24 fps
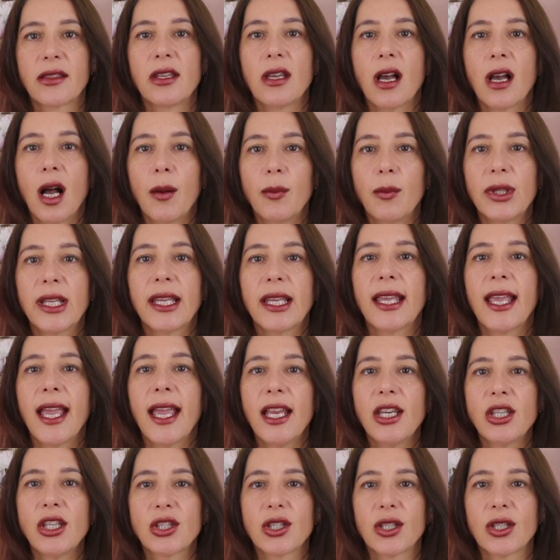the
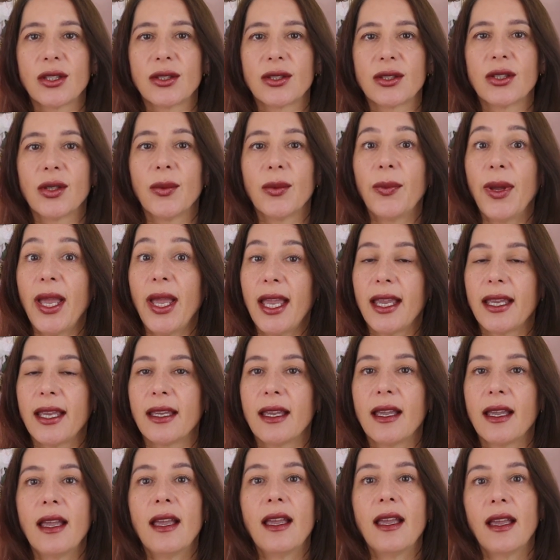obligation to
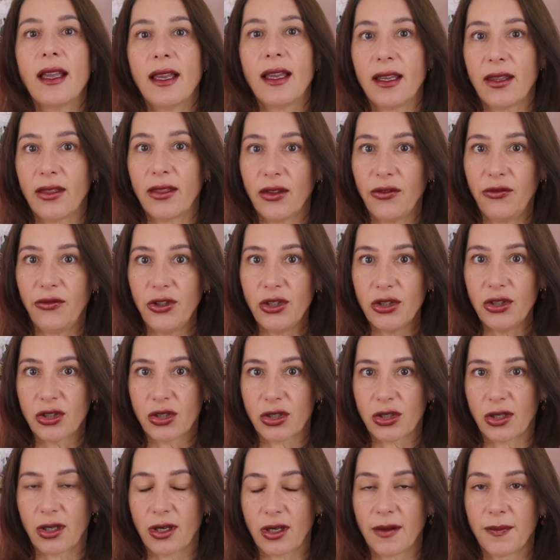pay in the
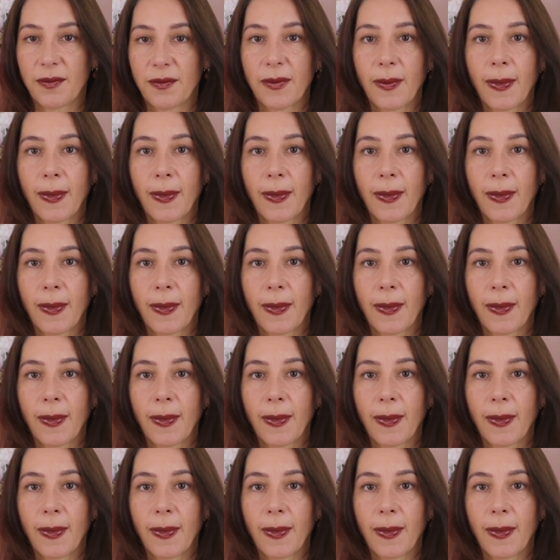future.